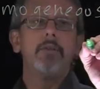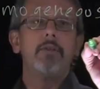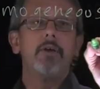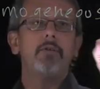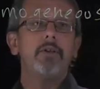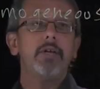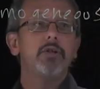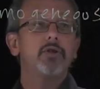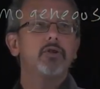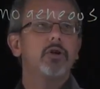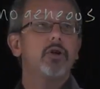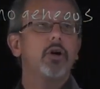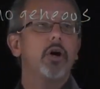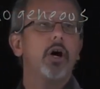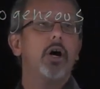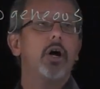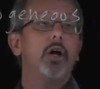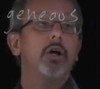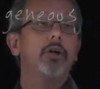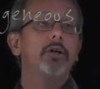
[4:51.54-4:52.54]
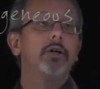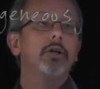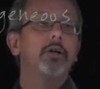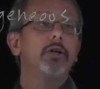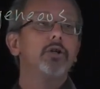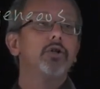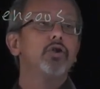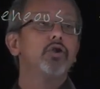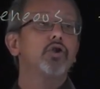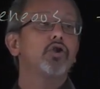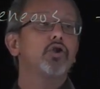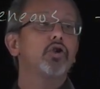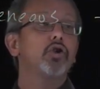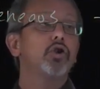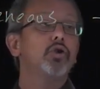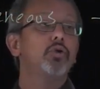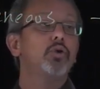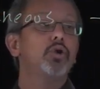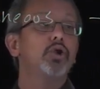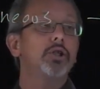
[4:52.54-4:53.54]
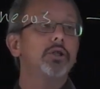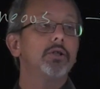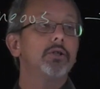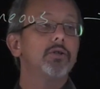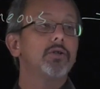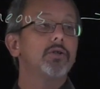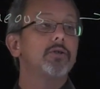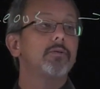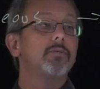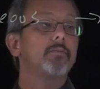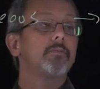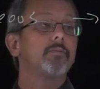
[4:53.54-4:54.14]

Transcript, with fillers: then these are called solutions.